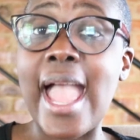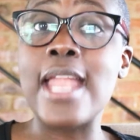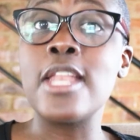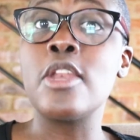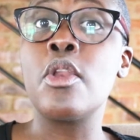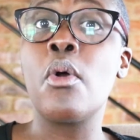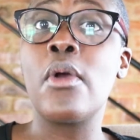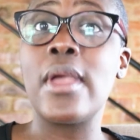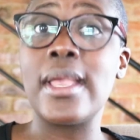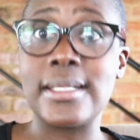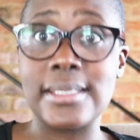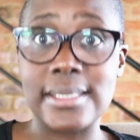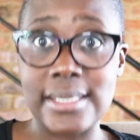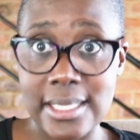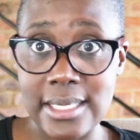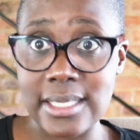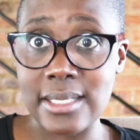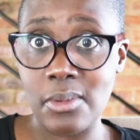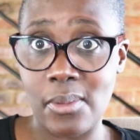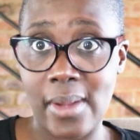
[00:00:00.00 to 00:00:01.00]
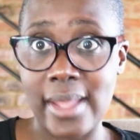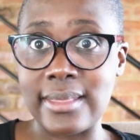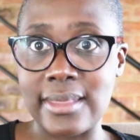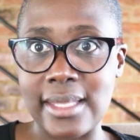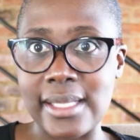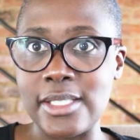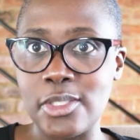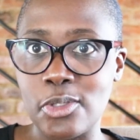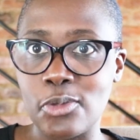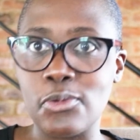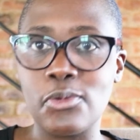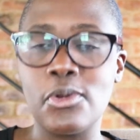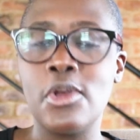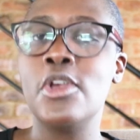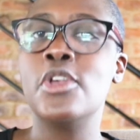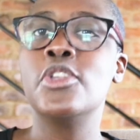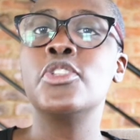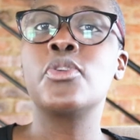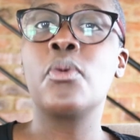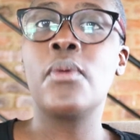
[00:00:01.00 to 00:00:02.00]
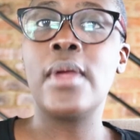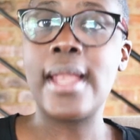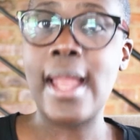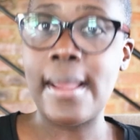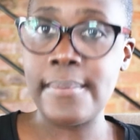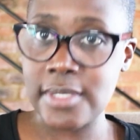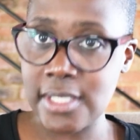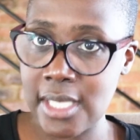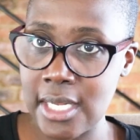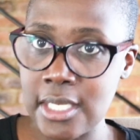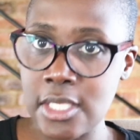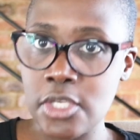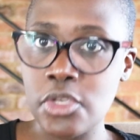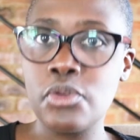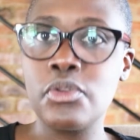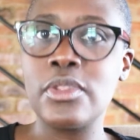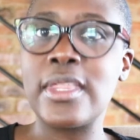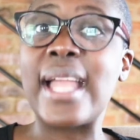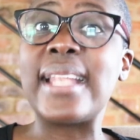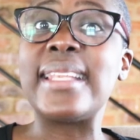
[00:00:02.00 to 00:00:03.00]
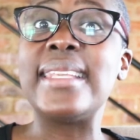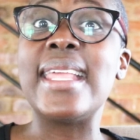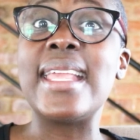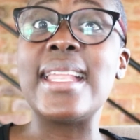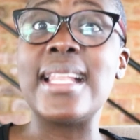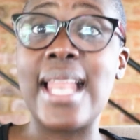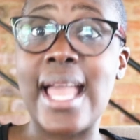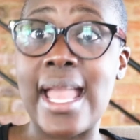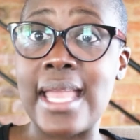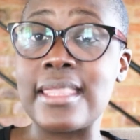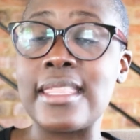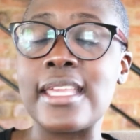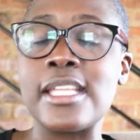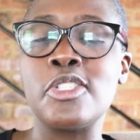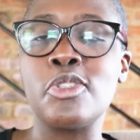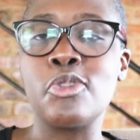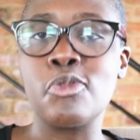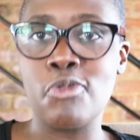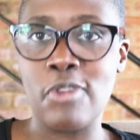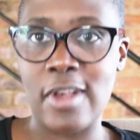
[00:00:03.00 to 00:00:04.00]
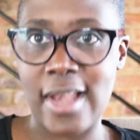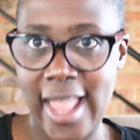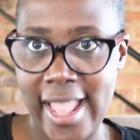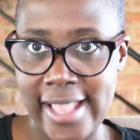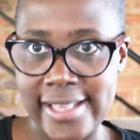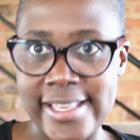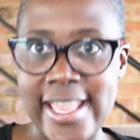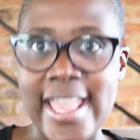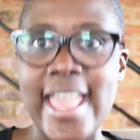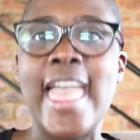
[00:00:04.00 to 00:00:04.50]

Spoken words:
I know exactly what they do. So when I'm telling you that they lie, they do lie.